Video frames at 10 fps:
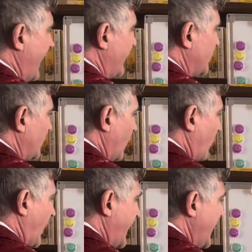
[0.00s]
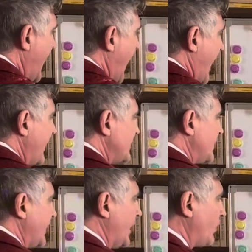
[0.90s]
the 2, right? And that's
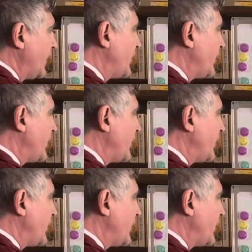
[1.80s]
going to get rid of the